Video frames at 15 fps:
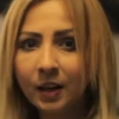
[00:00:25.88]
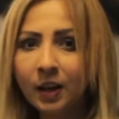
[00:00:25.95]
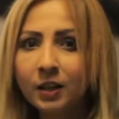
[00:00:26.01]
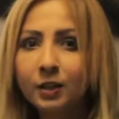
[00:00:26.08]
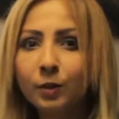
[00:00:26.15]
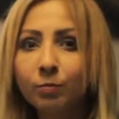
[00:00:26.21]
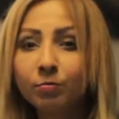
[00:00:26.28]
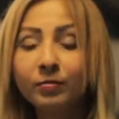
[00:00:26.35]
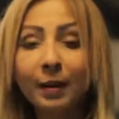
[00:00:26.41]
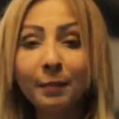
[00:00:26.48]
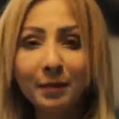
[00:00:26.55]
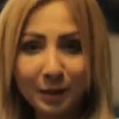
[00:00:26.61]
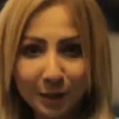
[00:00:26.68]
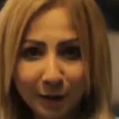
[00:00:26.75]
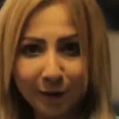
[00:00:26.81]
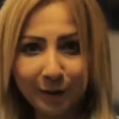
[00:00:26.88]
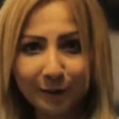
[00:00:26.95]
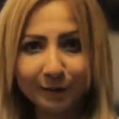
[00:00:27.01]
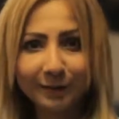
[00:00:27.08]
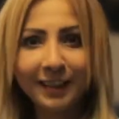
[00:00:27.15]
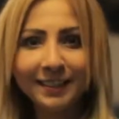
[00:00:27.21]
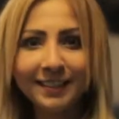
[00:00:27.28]
So let me show you.
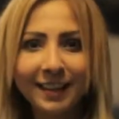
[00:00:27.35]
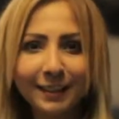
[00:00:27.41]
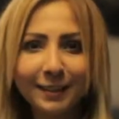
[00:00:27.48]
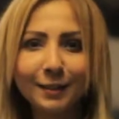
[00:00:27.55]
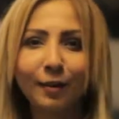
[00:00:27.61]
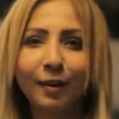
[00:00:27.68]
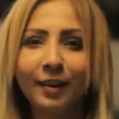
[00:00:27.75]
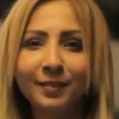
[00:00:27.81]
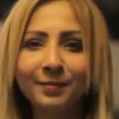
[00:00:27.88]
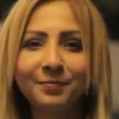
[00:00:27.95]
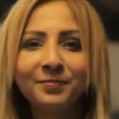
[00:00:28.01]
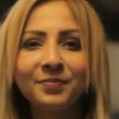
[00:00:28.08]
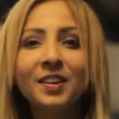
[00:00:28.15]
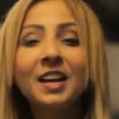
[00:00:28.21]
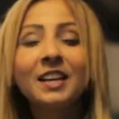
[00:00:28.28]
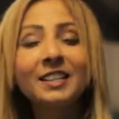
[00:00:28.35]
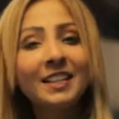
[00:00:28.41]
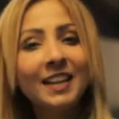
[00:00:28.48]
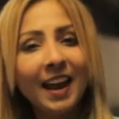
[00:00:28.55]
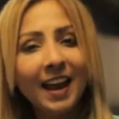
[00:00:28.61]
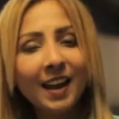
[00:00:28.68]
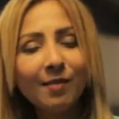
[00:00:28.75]
Let's get started.
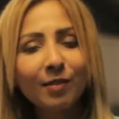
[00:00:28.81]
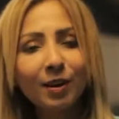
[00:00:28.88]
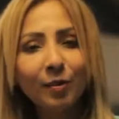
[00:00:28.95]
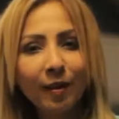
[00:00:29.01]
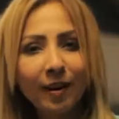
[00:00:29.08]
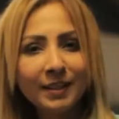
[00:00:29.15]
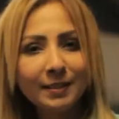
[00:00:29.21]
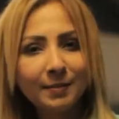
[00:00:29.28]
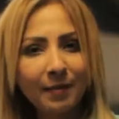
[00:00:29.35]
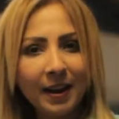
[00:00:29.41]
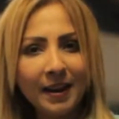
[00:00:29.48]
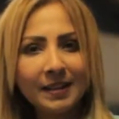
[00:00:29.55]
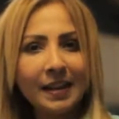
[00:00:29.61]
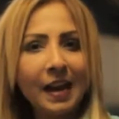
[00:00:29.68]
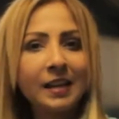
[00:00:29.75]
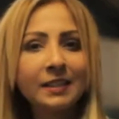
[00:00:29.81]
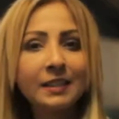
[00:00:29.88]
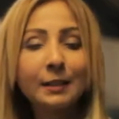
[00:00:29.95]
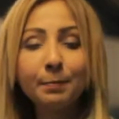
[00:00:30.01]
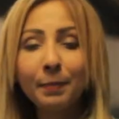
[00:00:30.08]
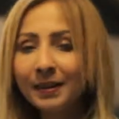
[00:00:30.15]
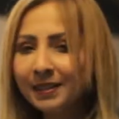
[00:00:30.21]
Today we're going to make
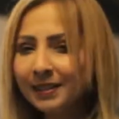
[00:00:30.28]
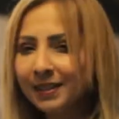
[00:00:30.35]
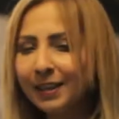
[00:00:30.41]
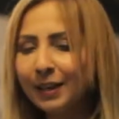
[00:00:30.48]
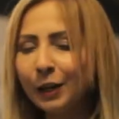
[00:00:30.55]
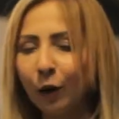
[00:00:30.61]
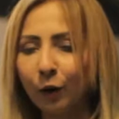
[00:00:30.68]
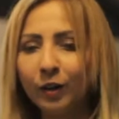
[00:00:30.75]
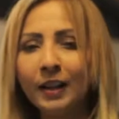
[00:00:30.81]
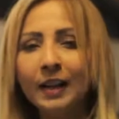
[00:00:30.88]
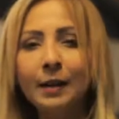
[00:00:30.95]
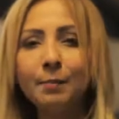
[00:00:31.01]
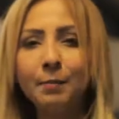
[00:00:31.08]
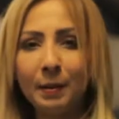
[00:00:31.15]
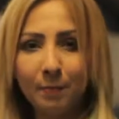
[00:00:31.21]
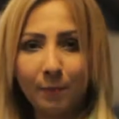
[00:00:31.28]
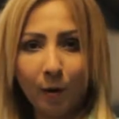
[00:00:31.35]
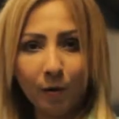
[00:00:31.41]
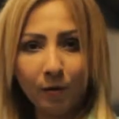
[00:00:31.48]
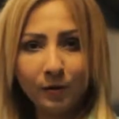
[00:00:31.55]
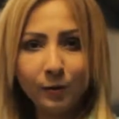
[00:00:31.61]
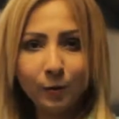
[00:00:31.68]
spicy garlicky
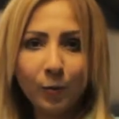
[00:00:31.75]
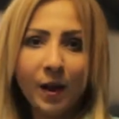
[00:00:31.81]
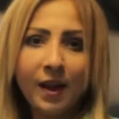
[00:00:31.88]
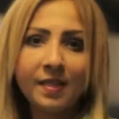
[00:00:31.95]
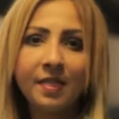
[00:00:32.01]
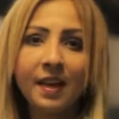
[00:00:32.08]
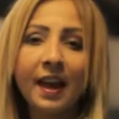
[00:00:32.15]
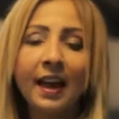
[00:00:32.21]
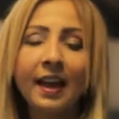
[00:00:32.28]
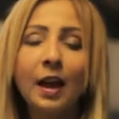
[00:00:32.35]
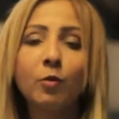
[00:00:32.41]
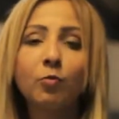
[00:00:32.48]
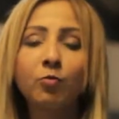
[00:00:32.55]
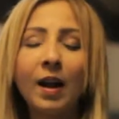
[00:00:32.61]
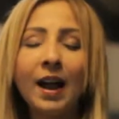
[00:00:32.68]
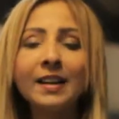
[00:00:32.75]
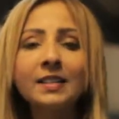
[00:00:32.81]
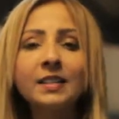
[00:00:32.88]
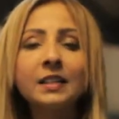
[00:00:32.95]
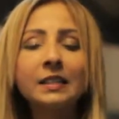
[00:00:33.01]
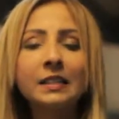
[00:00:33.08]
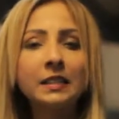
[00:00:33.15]
meatballs with a red
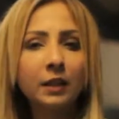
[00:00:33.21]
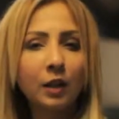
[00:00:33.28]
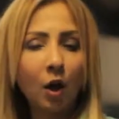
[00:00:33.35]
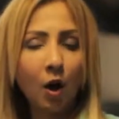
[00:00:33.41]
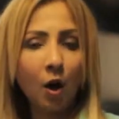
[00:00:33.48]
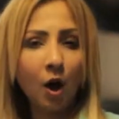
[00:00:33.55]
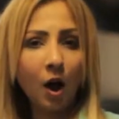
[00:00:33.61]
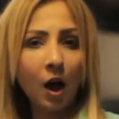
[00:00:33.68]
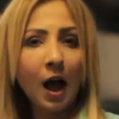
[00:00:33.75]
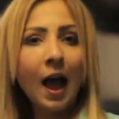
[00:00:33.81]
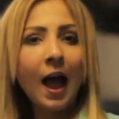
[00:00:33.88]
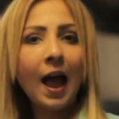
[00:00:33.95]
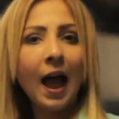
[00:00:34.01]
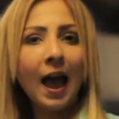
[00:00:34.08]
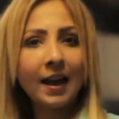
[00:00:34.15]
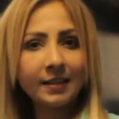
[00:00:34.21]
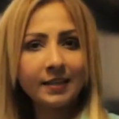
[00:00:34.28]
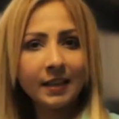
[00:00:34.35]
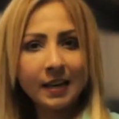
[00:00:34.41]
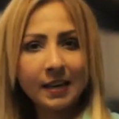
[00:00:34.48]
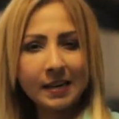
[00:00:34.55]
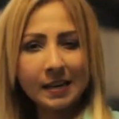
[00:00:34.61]
slaw and
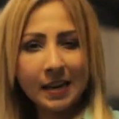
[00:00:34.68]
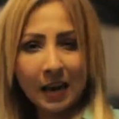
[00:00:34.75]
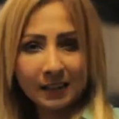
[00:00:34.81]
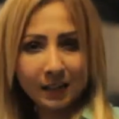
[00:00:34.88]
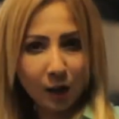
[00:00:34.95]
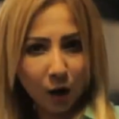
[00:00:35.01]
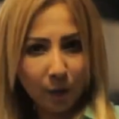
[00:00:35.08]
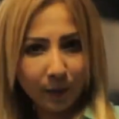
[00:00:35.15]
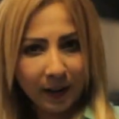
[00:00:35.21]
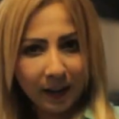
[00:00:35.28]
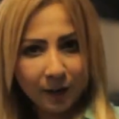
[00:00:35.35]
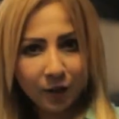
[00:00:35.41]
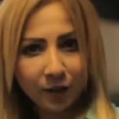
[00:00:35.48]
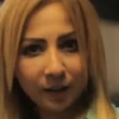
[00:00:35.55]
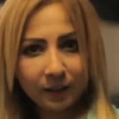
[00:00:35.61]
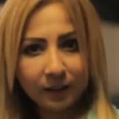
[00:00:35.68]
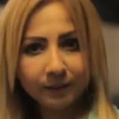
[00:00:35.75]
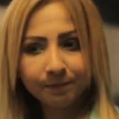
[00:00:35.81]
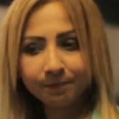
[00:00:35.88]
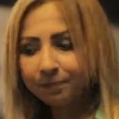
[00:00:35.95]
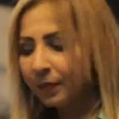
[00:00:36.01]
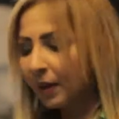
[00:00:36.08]
nut combination.
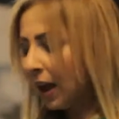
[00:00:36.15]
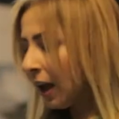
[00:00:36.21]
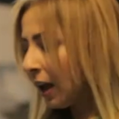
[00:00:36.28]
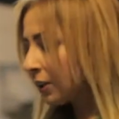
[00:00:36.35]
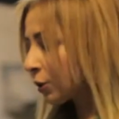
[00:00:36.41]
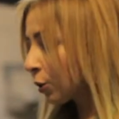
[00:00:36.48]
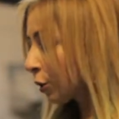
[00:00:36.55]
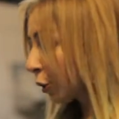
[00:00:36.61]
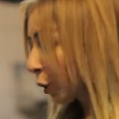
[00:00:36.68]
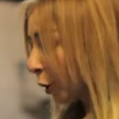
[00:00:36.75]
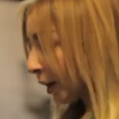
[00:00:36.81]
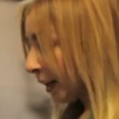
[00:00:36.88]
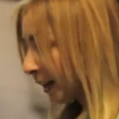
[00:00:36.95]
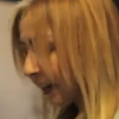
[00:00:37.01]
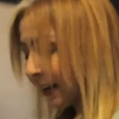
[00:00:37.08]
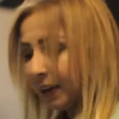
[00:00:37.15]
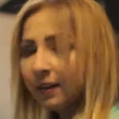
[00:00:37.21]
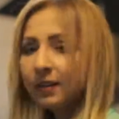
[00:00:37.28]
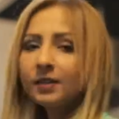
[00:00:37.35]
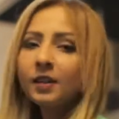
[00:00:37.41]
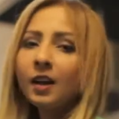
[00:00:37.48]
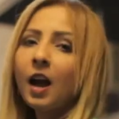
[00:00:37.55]
So you're going to
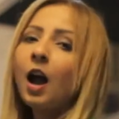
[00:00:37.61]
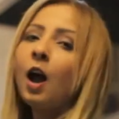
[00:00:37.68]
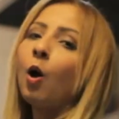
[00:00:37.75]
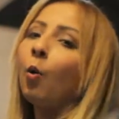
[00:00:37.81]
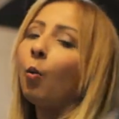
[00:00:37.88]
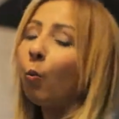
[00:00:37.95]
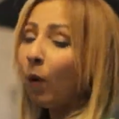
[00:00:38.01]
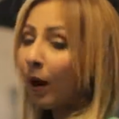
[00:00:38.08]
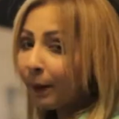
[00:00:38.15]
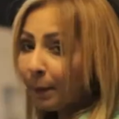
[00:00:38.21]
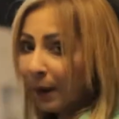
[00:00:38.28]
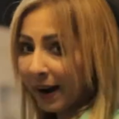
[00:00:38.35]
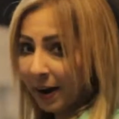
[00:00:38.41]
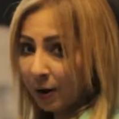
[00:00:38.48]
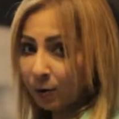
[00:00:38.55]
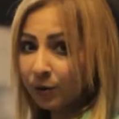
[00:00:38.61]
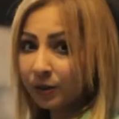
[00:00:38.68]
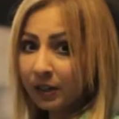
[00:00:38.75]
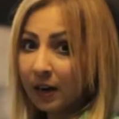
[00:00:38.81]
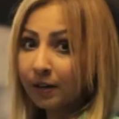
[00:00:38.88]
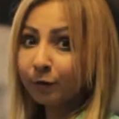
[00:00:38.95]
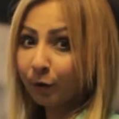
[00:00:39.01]
need 1
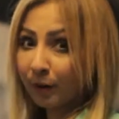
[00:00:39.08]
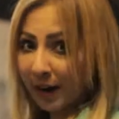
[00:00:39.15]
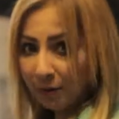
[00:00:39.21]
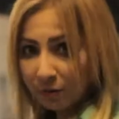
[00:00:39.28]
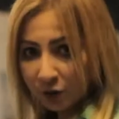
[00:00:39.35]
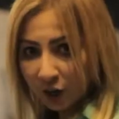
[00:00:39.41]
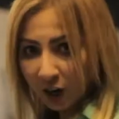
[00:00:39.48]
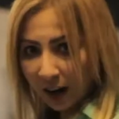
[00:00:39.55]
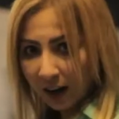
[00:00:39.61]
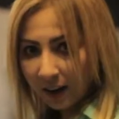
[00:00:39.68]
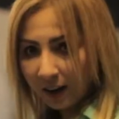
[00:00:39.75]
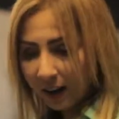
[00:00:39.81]
pound of ground chuck